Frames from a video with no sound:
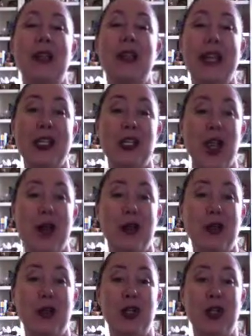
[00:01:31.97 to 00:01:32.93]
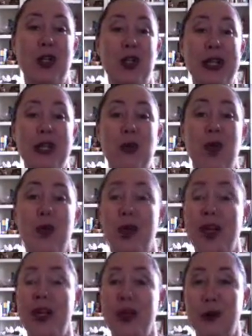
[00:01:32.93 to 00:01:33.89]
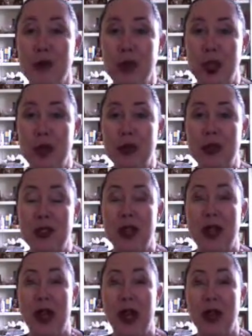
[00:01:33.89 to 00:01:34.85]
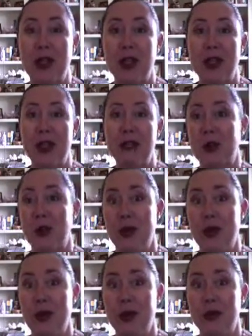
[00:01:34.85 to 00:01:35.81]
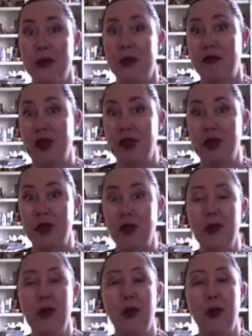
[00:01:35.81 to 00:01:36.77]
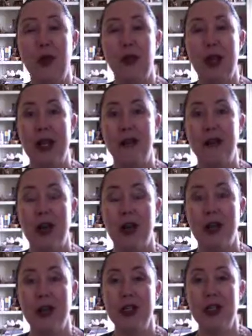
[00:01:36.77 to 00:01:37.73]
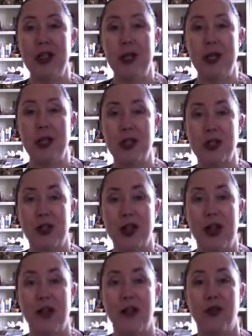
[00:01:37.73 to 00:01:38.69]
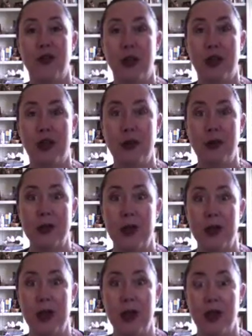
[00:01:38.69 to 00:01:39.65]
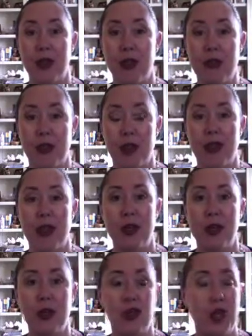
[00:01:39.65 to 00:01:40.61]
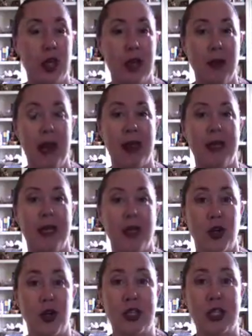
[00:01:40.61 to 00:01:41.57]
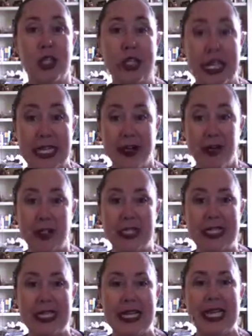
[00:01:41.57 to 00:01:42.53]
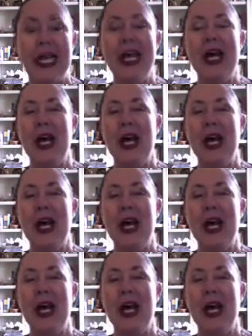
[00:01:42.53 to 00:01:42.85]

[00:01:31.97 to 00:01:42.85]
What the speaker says: The next chapter took place while working on cruise ships. I thought that was going to be something fun to do right after college, so I started out for what I thought was going to be a 3-month job, and that turned into 10 years at sea.